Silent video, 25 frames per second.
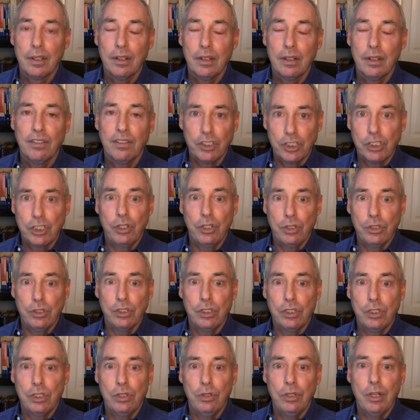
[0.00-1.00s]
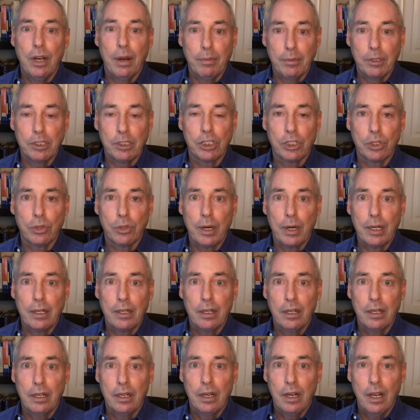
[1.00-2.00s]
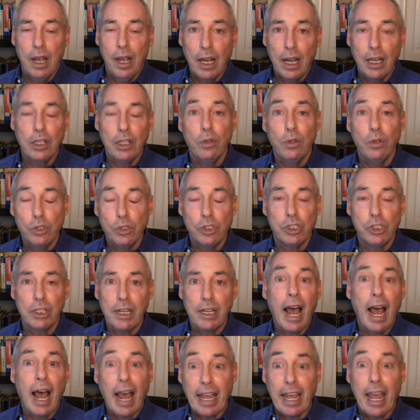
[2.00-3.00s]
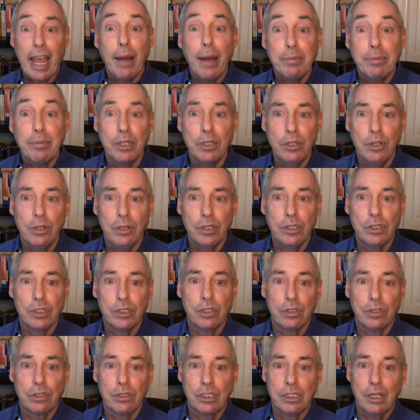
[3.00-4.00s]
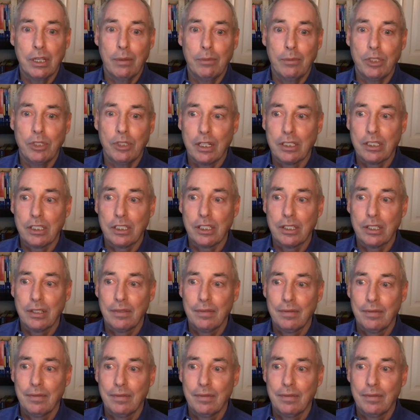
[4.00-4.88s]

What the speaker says: for students who demonstrate unusually high aptitude in certain subjects.